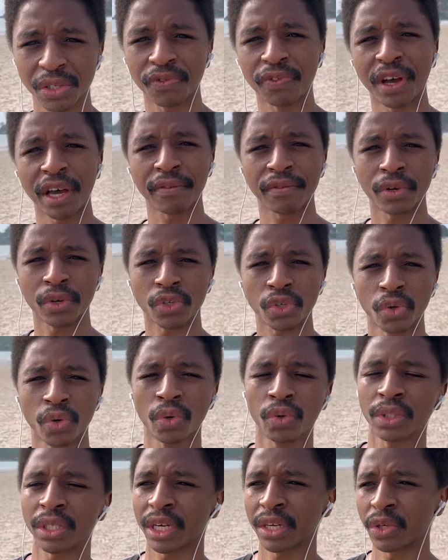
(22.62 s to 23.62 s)
5 years
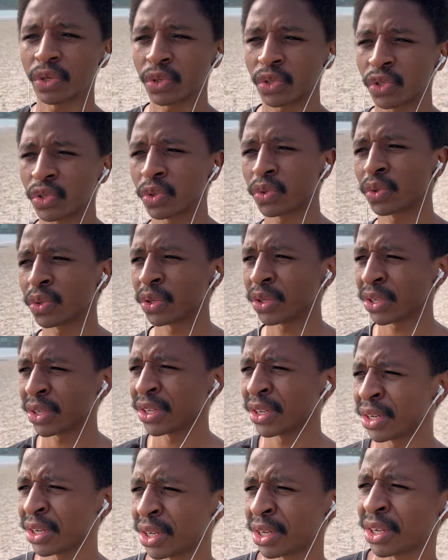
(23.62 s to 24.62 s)
old, I used to
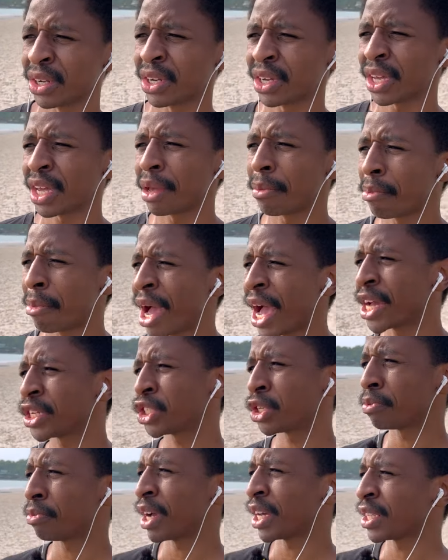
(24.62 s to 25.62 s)

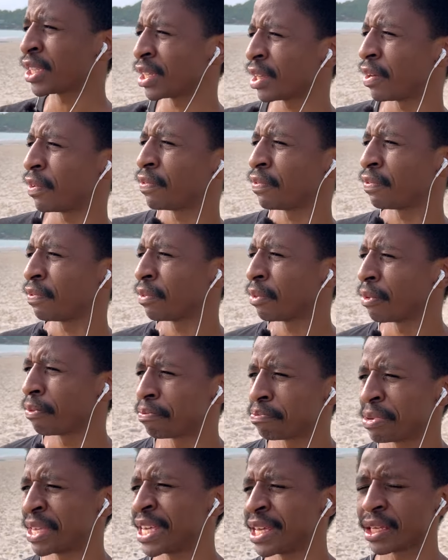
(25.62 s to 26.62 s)
imagine myself
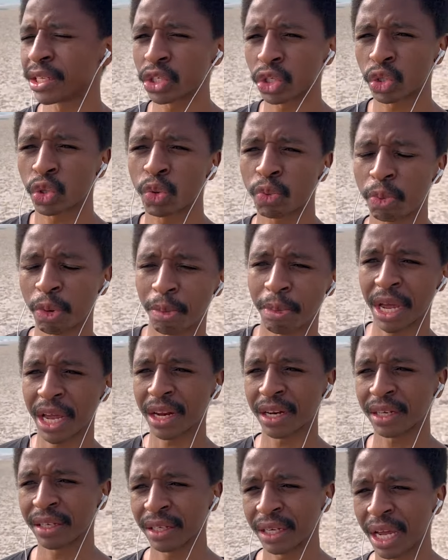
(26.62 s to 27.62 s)
being
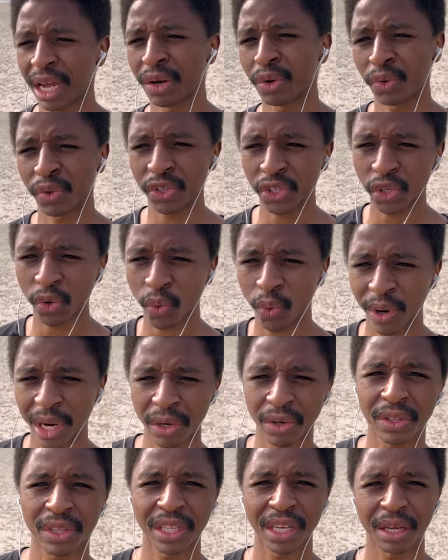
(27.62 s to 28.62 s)
Superman. I know this is a
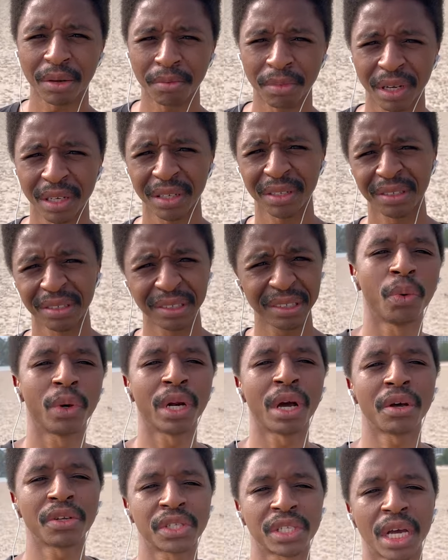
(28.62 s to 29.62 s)
weird thing, but when
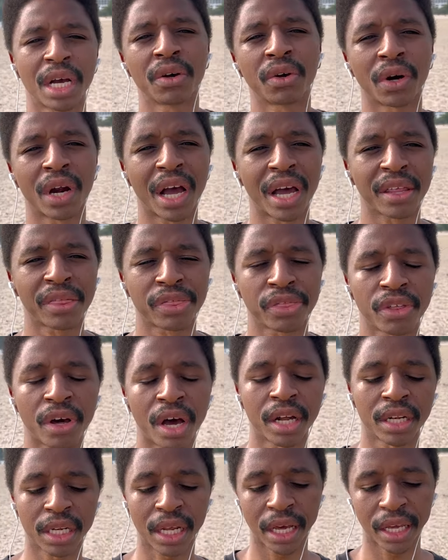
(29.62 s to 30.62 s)
I was younger, I
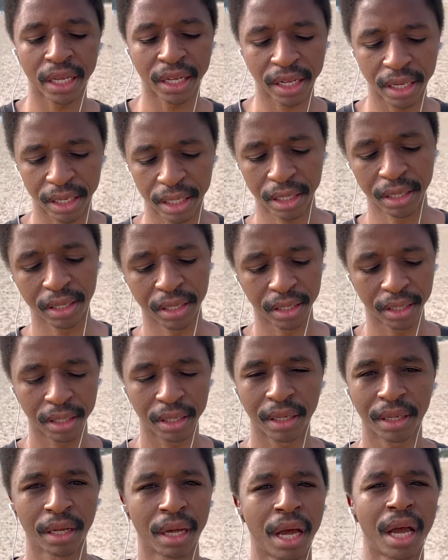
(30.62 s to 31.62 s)
thought like
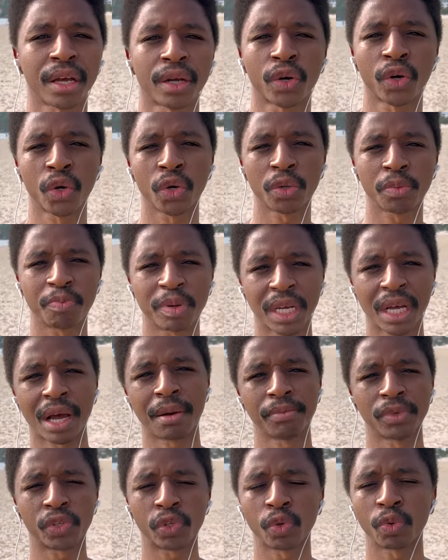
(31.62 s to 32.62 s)
I could
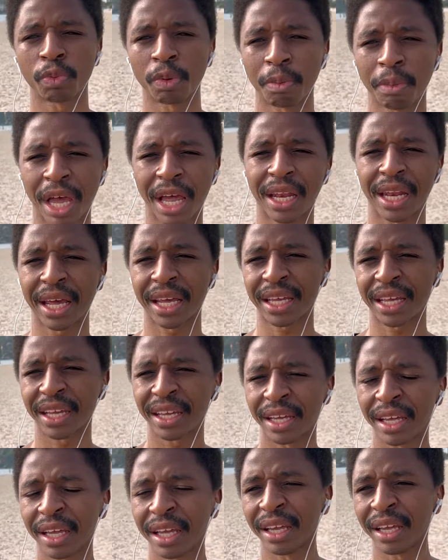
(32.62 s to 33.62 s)
become Superman. Like
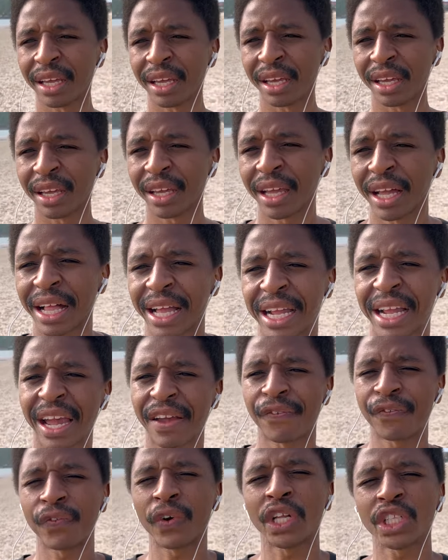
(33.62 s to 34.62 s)
I
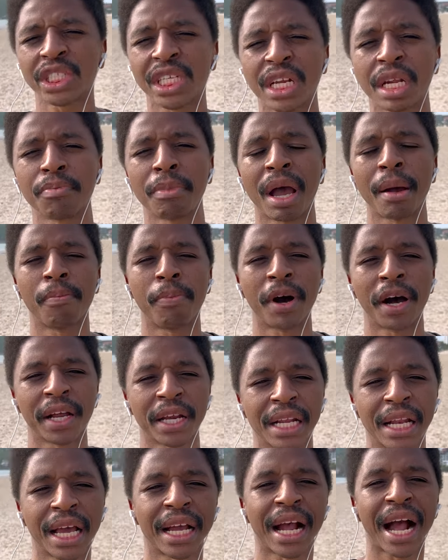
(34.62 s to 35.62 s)
felt it in my body,
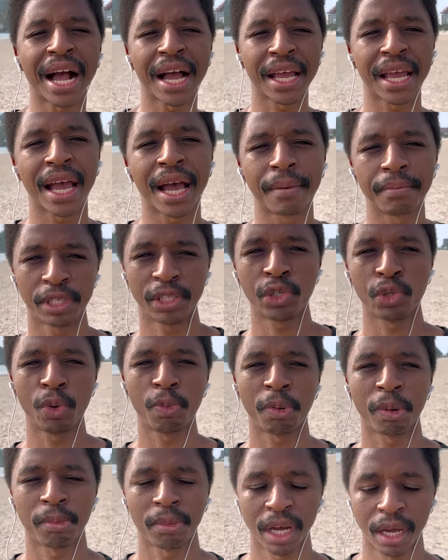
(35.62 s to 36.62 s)
like I am
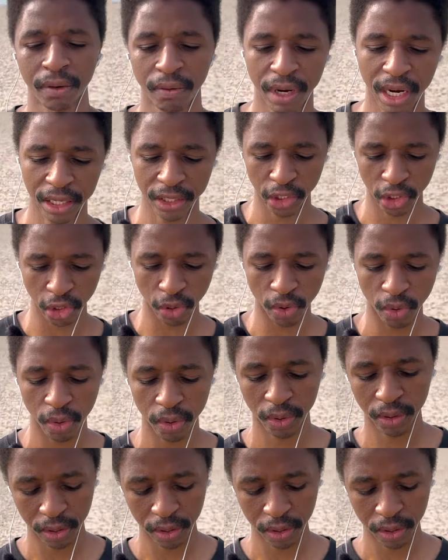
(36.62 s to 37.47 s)
Superman, right? So